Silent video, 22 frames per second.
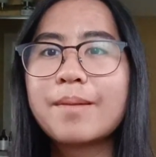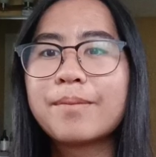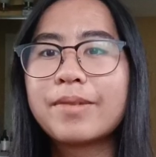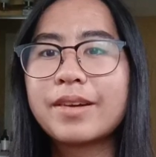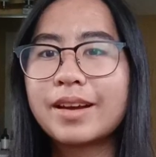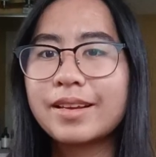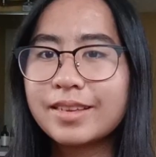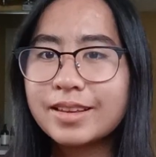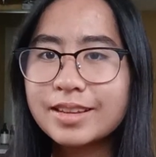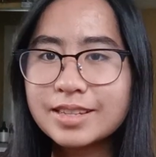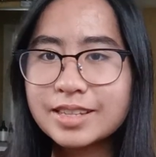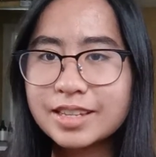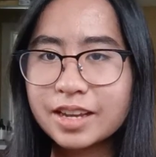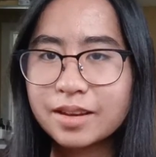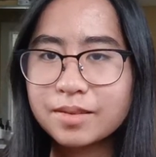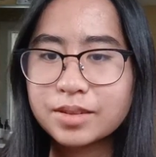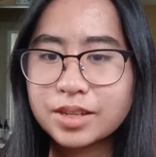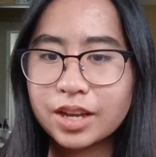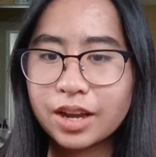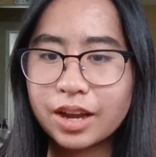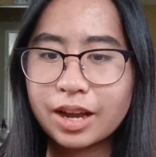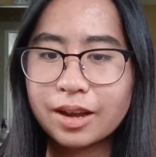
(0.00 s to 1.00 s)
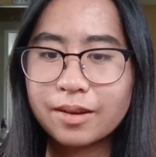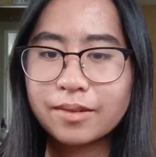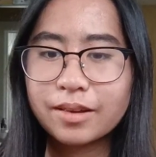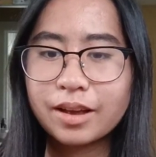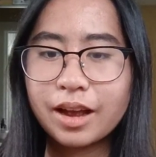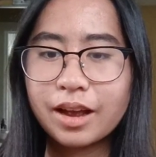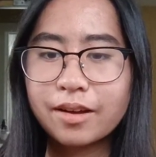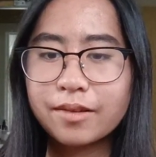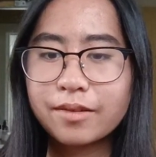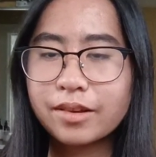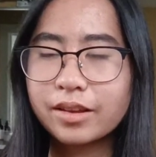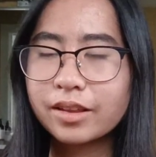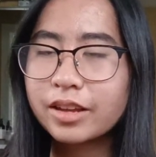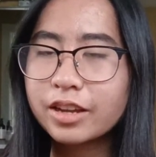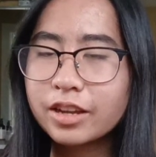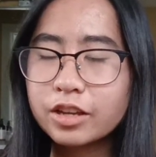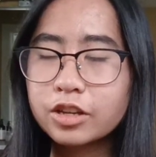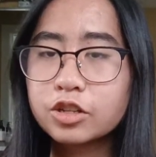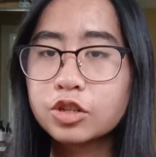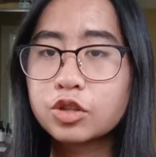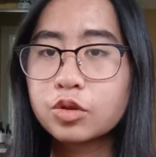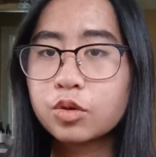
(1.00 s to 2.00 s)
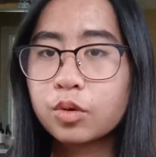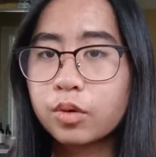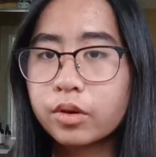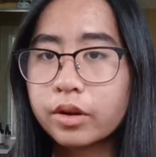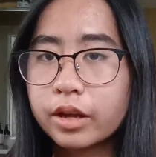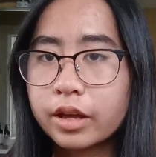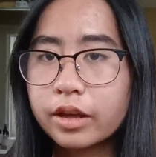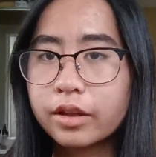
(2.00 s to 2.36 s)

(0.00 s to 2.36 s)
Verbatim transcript: But at the same time, I really enjoyed